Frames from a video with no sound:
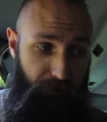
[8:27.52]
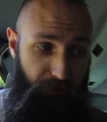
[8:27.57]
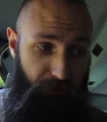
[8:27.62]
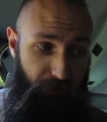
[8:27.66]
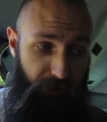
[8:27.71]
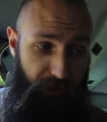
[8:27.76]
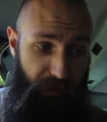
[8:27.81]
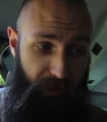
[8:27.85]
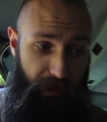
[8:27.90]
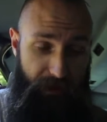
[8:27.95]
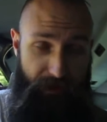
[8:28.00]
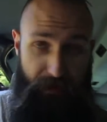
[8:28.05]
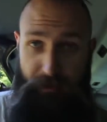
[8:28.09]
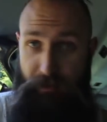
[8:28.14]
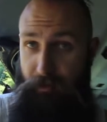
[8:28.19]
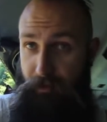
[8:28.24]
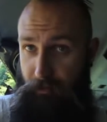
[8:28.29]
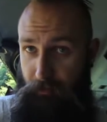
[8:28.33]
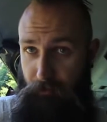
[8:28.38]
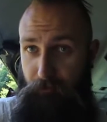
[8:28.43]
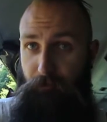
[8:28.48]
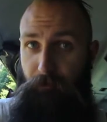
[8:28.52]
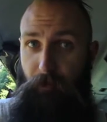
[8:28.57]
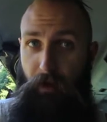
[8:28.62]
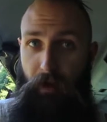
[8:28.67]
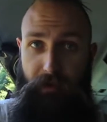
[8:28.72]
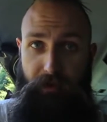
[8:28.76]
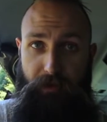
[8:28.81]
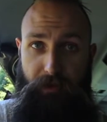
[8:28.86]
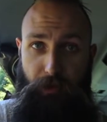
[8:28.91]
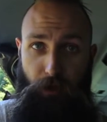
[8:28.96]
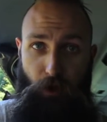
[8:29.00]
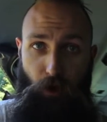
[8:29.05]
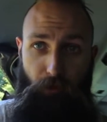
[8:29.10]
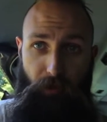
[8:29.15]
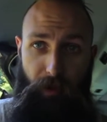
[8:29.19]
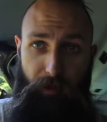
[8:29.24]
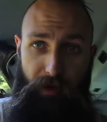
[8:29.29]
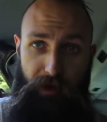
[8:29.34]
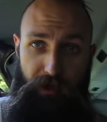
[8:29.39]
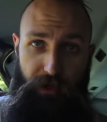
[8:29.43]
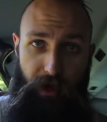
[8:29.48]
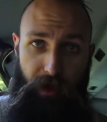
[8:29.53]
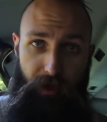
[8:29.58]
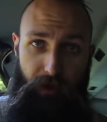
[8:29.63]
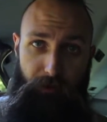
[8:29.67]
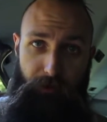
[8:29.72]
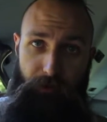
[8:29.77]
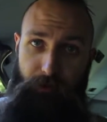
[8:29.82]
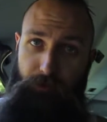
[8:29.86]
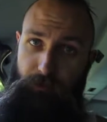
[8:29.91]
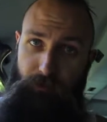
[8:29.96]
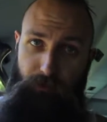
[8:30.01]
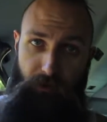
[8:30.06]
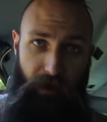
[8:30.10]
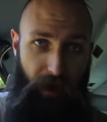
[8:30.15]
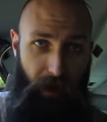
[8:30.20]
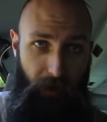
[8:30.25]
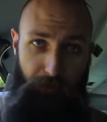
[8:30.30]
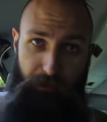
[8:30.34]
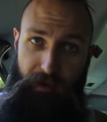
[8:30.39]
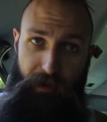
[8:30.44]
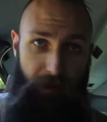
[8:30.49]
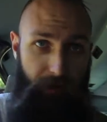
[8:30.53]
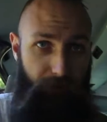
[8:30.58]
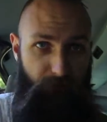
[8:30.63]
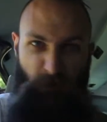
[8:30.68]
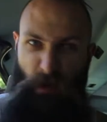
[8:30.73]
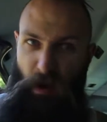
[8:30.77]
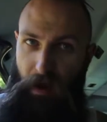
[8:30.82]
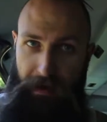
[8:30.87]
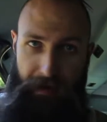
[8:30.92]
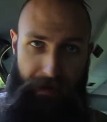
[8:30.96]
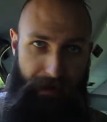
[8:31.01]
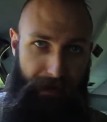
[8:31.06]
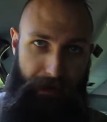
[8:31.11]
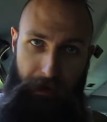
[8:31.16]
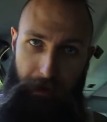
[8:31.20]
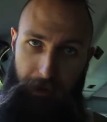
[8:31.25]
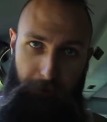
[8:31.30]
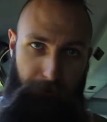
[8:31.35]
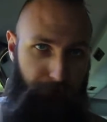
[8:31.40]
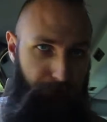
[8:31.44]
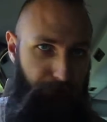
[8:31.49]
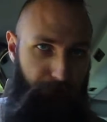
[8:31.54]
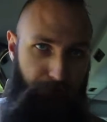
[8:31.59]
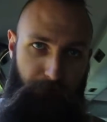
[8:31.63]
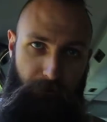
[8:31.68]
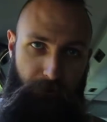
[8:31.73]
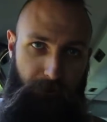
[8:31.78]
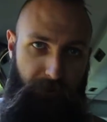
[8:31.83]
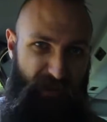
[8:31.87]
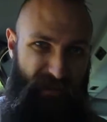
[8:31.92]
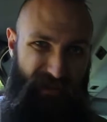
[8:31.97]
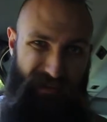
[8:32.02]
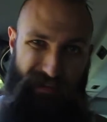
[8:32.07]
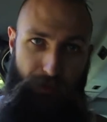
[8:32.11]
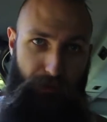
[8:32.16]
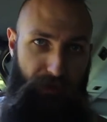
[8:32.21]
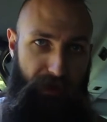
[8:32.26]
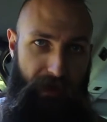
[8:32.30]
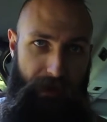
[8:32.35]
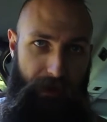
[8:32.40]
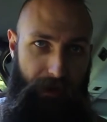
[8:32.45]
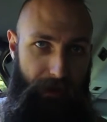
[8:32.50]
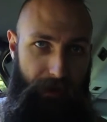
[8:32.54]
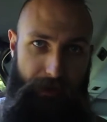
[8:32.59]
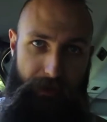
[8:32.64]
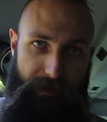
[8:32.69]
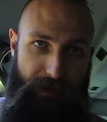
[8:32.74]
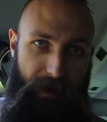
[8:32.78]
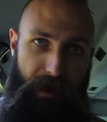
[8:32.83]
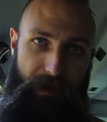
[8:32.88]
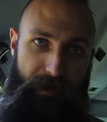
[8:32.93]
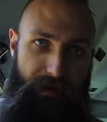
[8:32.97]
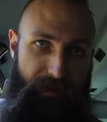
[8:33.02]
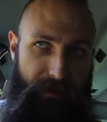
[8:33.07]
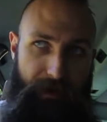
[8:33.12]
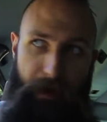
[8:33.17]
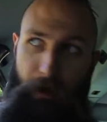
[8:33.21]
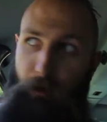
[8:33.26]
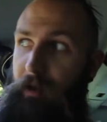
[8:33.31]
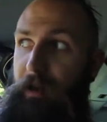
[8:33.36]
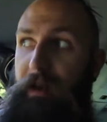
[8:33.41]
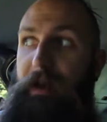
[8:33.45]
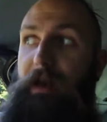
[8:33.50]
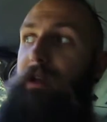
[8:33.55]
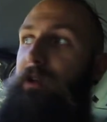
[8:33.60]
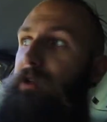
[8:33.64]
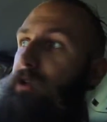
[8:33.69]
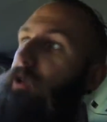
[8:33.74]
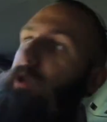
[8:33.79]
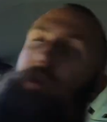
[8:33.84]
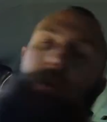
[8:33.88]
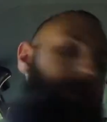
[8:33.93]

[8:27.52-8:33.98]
because, as you know by my channel, camping, hiking, sleeping in tents and out in nature,